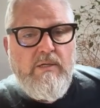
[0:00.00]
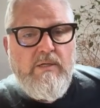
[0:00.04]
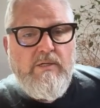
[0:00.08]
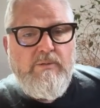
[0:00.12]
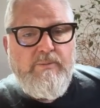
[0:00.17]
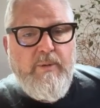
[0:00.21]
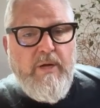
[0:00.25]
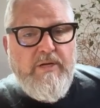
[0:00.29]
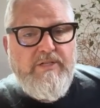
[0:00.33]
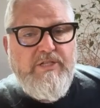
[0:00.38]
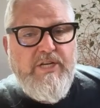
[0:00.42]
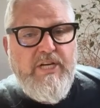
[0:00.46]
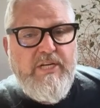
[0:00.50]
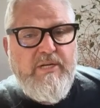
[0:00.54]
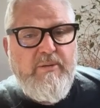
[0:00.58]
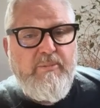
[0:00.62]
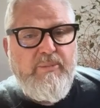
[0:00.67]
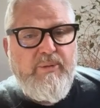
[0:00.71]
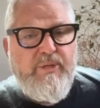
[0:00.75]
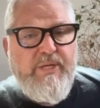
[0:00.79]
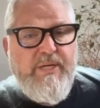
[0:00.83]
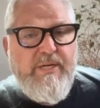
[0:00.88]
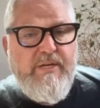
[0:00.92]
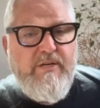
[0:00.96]
Spot check
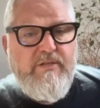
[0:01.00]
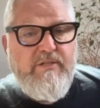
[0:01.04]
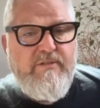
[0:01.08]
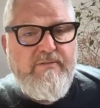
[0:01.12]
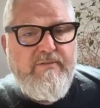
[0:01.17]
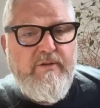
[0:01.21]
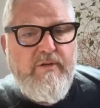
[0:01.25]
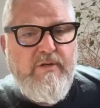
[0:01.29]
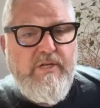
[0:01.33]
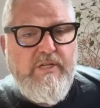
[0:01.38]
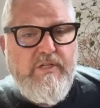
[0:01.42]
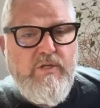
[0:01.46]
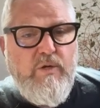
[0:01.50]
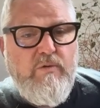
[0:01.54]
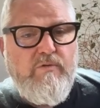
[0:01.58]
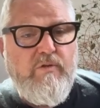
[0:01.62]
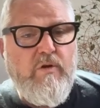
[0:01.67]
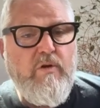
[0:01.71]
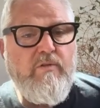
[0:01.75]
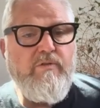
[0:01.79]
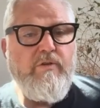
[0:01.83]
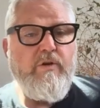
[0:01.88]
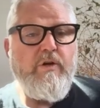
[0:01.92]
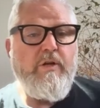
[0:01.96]
complete. Here's the verdict.
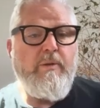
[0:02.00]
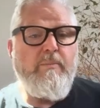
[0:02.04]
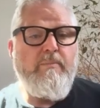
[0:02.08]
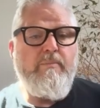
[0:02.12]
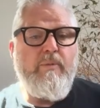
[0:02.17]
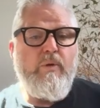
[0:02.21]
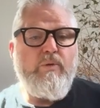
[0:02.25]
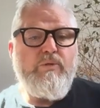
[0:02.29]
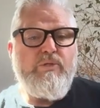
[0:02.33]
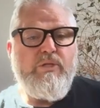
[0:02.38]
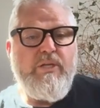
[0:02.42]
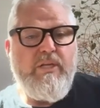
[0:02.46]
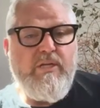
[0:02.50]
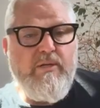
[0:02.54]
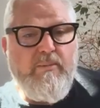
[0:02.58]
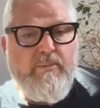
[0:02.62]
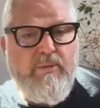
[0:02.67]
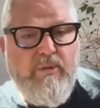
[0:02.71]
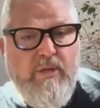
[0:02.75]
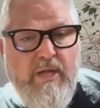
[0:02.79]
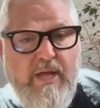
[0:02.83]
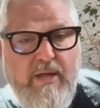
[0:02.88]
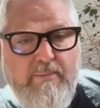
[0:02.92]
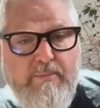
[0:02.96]
Overall verdict, mostly
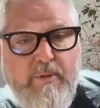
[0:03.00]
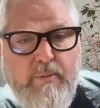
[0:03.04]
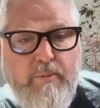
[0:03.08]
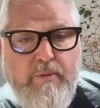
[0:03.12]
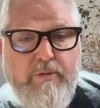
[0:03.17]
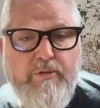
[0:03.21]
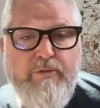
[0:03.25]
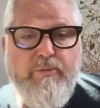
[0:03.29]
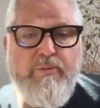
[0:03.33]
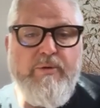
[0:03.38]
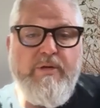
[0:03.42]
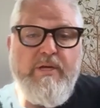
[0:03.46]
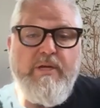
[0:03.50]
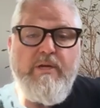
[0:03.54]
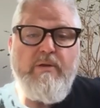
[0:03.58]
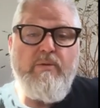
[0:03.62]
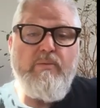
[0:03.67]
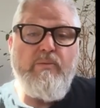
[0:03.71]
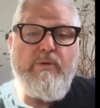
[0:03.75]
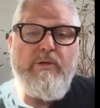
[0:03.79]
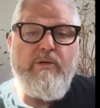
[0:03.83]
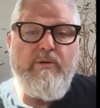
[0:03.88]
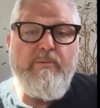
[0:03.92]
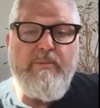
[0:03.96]
compliant, but with 3
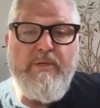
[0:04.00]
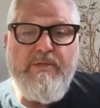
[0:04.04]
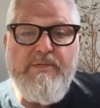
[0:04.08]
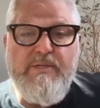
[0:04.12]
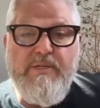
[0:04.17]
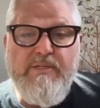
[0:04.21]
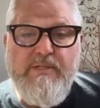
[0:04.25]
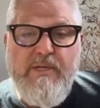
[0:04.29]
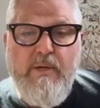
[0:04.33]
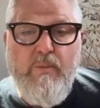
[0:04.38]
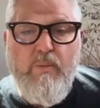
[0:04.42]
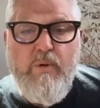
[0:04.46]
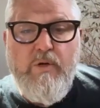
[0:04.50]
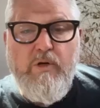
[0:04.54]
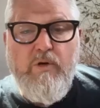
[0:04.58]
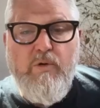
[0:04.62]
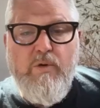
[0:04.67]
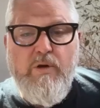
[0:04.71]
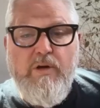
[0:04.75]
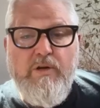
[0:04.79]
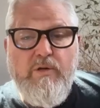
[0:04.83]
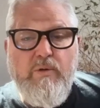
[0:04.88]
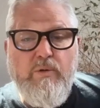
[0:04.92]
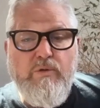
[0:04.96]
real misses and 1
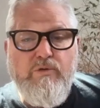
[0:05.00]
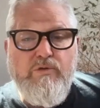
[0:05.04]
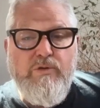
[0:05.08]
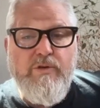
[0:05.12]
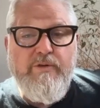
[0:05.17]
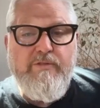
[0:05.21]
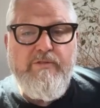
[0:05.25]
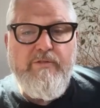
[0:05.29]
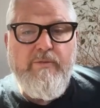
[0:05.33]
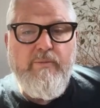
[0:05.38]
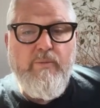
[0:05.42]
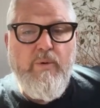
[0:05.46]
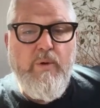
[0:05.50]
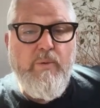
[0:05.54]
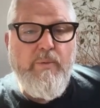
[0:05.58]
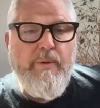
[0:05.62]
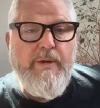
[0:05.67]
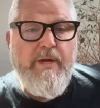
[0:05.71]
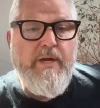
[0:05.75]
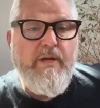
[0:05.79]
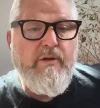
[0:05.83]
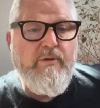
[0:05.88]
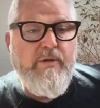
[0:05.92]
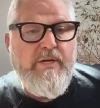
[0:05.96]
critical drift from what
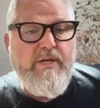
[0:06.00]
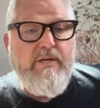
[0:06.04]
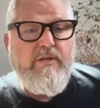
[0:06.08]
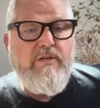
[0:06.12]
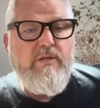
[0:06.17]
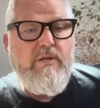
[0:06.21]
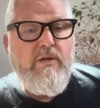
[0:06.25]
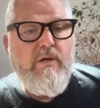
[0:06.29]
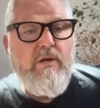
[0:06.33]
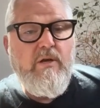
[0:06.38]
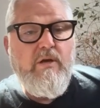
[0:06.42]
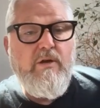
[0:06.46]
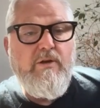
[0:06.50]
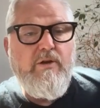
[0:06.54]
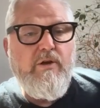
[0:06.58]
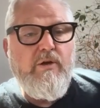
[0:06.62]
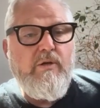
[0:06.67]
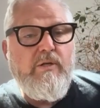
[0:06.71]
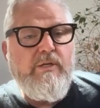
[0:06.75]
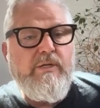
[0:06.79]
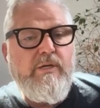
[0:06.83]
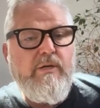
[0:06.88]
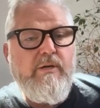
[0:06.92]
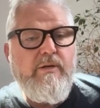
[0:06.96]
we agreed on
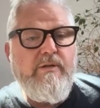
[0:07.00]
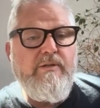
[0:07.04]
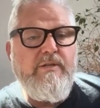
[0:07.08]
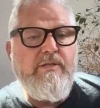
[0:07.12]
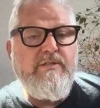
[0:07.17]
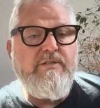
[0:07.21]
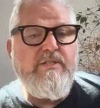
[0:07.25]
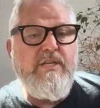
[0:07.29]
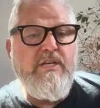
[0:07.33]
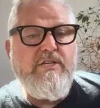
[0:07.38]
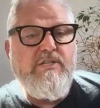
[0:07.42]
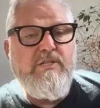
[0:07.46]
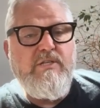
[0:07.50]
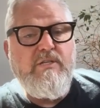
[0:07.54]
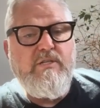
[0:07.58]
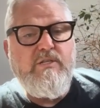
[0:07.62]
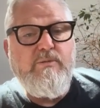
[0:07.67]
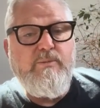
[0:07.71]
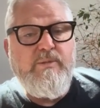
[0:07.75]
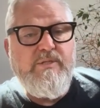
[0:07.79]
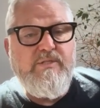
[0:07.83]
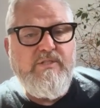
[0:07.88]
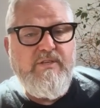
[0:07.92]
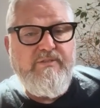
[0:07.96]
earlier in this session.
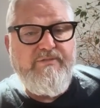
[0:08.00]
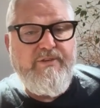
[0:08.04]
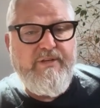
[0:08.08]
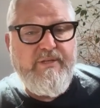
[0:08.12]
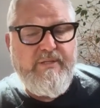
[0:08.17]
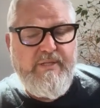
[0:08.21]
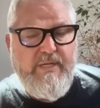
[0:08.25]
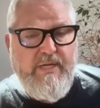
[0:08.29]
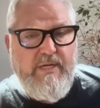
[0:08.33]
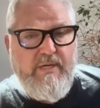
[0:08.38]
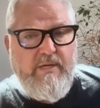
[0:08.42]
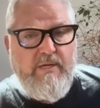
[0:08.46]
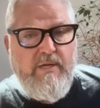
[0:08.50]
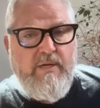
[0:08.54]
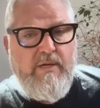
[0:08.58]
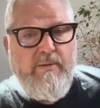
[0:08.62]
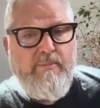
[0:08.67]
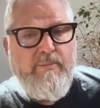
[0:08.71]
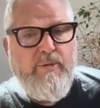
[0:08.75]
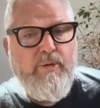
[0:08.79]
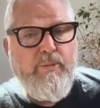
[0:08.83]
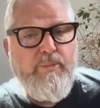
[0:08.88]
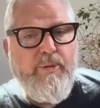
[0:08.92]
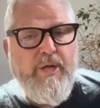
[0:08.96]
Specifically,
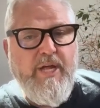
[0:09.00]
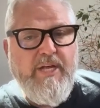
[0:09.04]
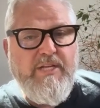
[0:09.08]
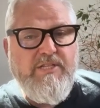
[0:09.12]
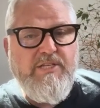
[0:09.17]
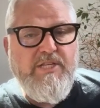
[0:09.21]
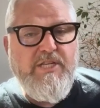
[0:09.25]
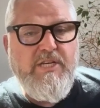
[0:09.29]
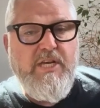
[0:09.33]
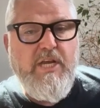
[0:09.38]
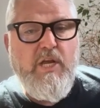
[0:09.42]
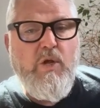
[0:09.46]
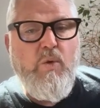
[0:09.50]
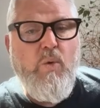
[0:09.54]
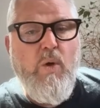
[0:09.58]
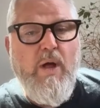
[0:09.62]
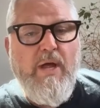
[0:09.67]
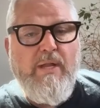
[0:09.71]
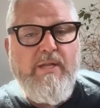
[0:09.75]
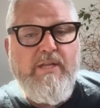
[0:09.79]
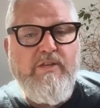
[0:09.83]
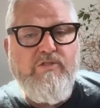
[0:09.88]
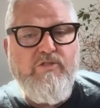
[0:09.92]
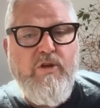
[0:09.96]
Perplexity
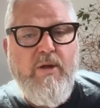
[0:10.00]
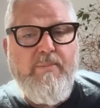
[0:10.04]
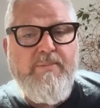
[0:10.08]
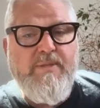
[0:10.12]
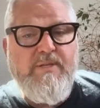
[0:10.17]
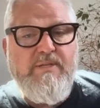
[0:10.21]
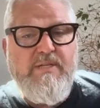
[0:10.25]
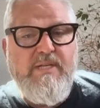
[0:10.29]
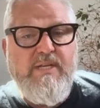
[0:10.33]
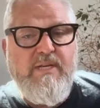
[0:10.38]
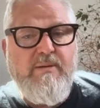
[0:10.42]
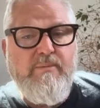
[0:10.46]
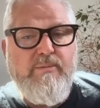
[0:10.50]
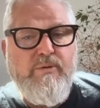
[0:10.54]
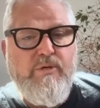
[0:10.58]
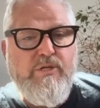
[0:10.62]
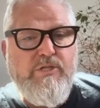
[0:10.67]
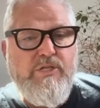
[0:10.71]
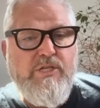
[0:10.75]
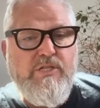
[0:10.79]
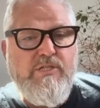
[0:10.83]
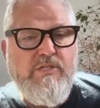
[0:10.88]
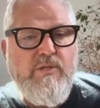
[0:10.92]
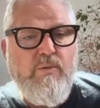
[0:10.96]
quietly dropped the DM
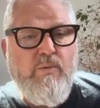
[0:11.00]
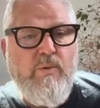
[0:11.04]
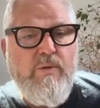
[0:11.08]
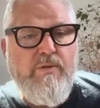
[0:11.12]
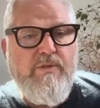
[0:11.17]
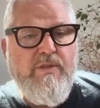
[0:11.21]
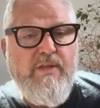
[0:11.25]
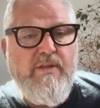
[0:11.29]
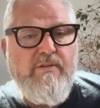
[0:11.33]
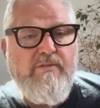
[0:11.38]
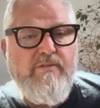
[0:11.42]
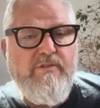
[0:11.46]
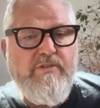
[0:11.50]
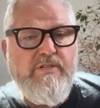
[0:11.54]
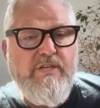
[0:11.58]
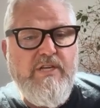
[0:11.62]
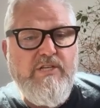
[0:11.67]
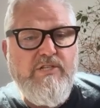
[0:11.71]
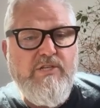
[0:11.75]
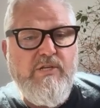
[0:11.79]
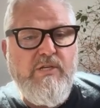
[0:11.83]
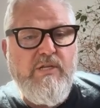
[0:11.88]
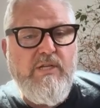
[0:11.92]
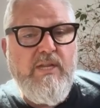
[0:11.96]
pushes, the one thing for
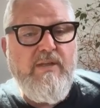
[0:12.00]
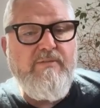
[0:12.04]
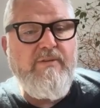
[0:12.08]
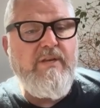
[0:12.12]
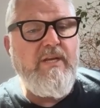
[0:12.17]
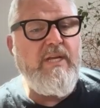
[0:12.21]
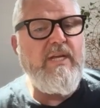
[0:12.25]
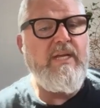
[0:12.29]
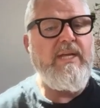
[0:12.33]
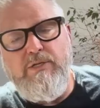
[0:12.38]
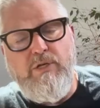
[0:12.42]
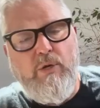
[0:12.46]
session 11.